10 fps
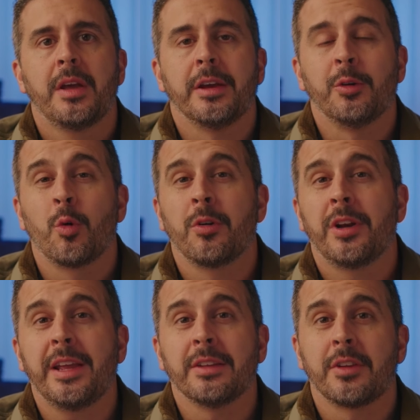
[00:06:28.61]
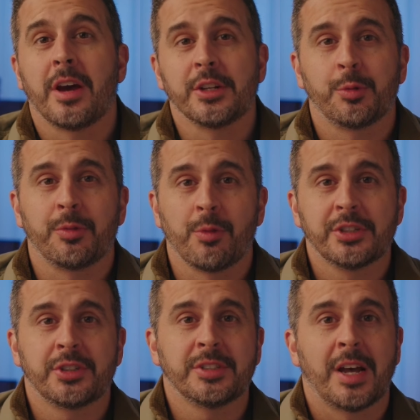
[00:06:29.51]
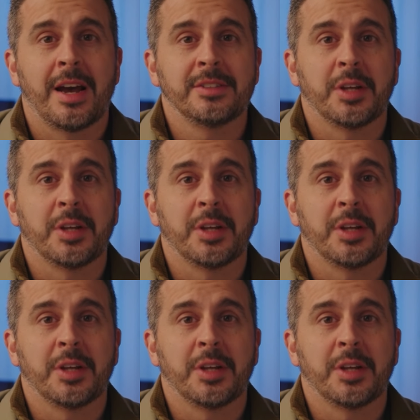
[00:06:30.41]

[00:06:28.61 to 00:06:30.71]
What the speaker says: In order to get in touch with Rush Designs